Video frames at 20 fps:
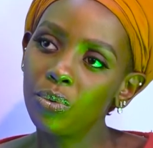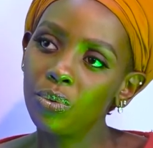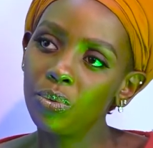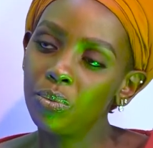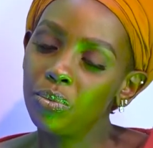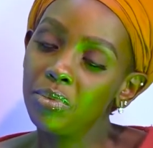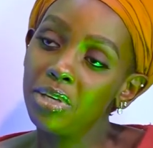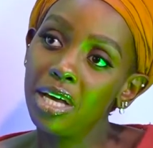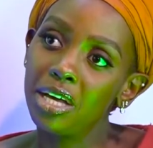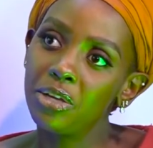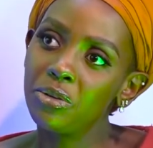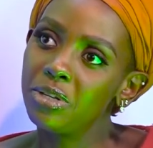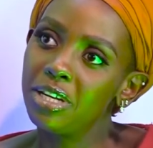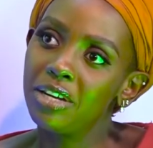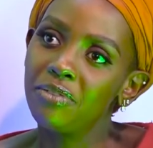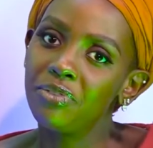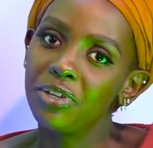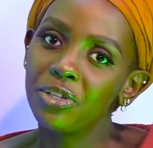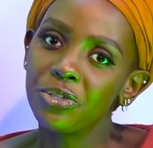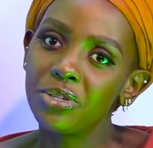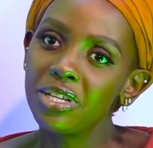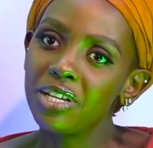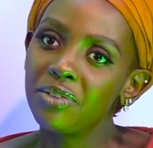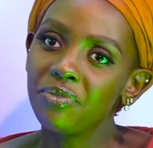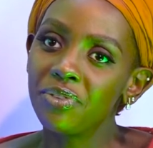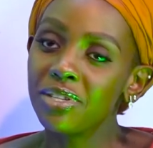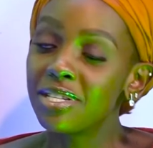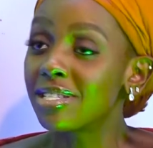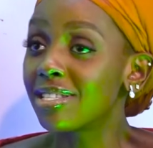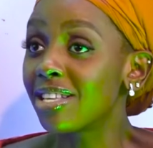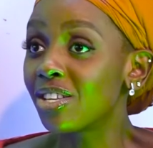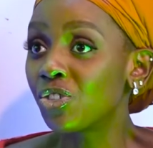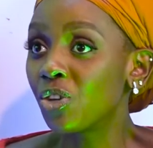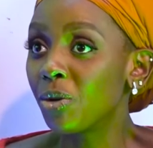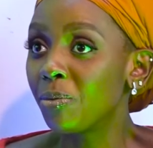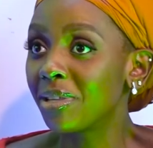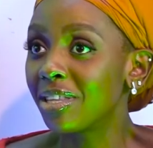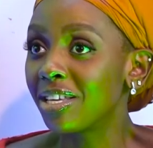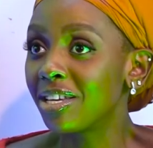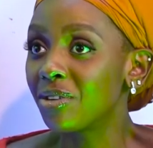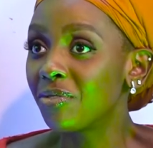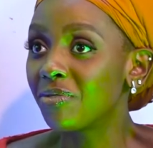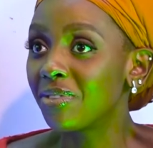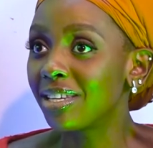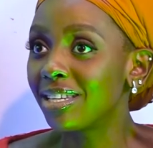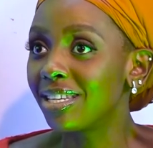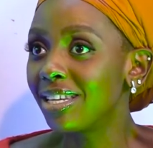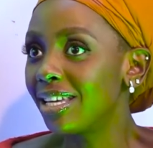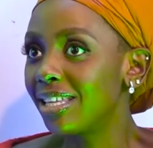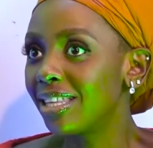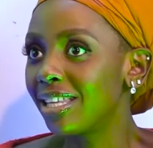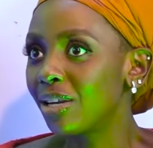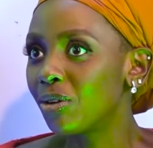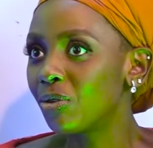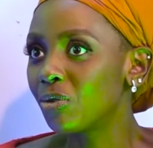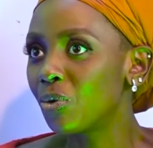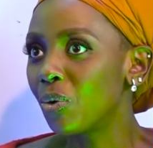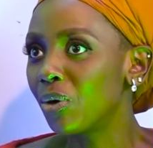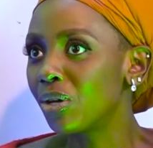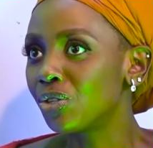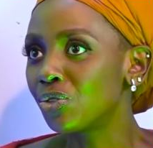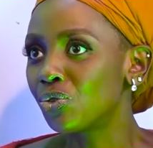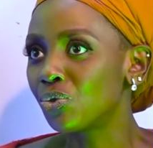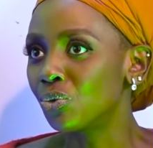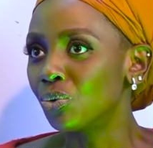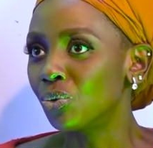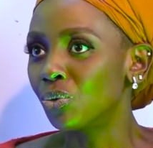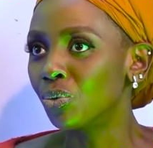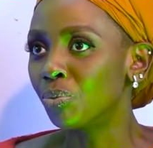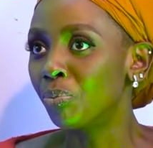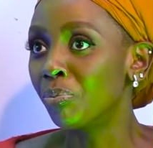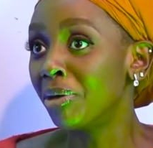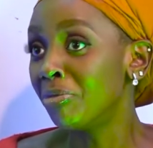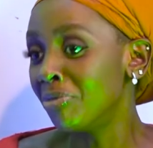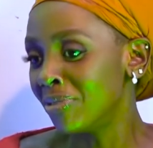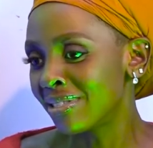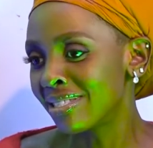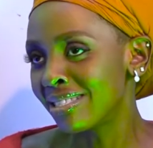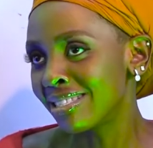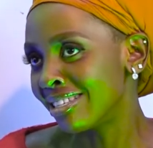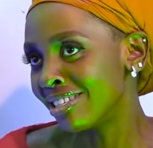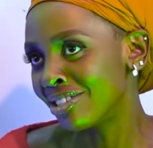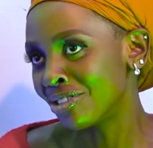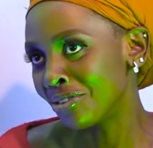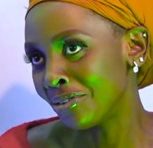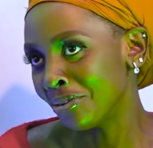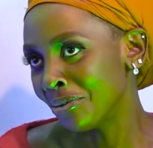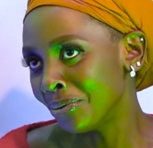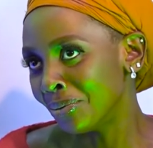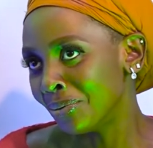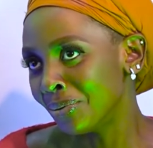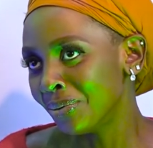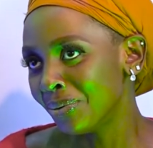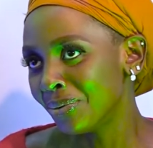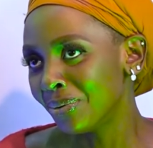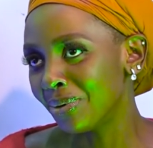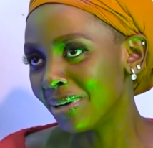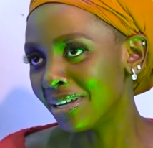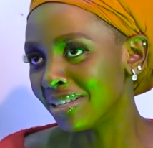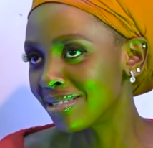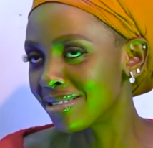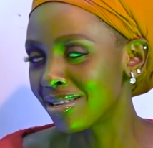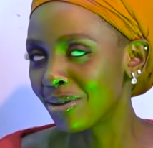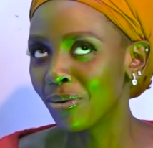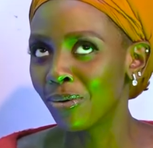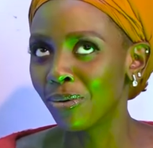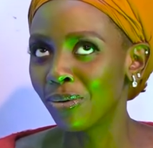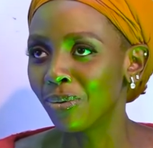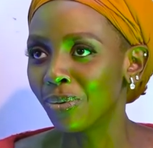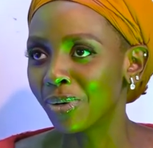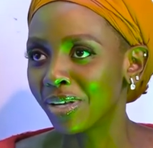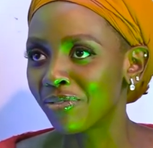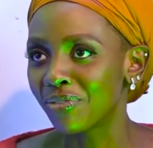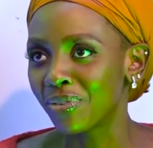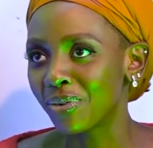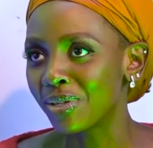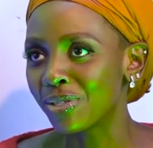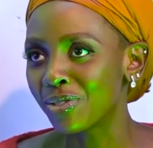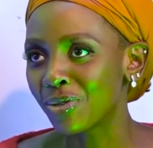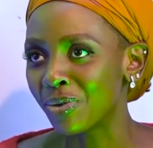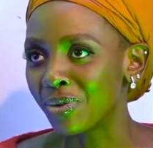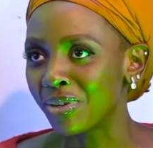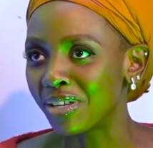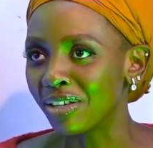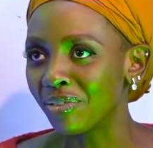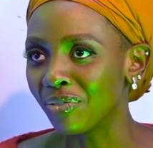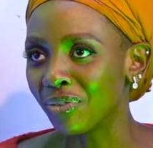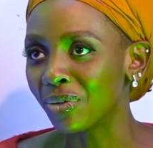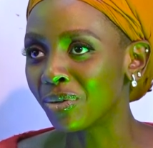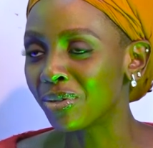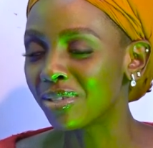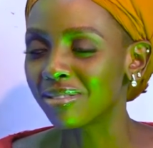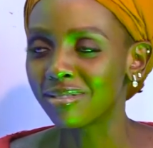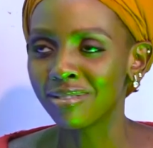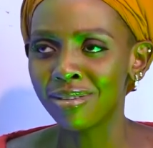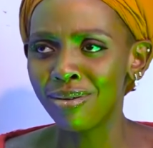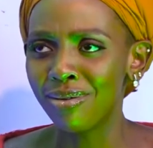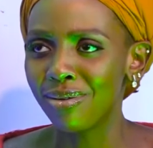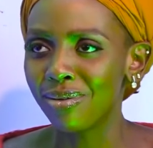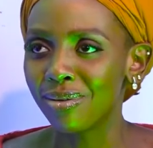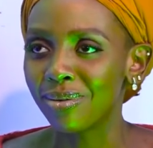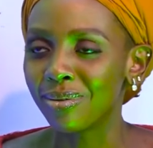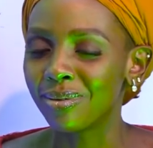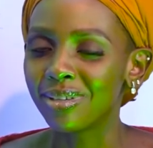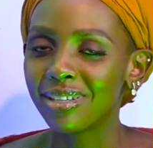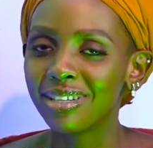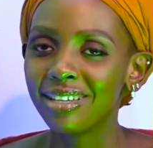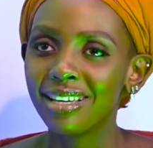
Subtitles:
You didn't fit. It's a job. At the end of the day, they're not going to babysit you and say, oh, we are very sorry for not... No.